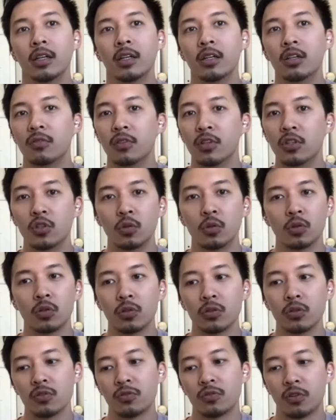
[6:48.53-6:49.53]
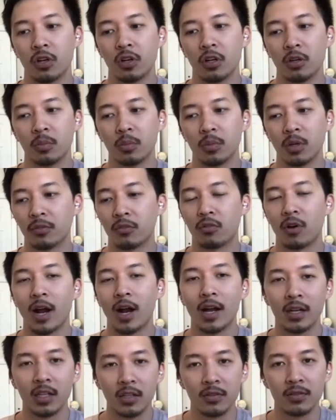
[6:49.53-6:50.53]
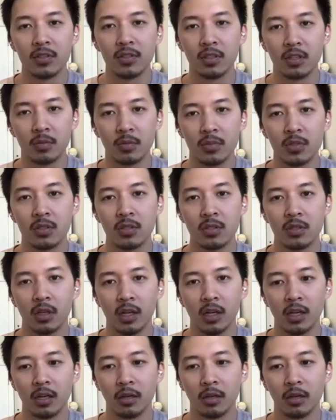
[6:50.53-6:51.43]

individuals from a variety of teams,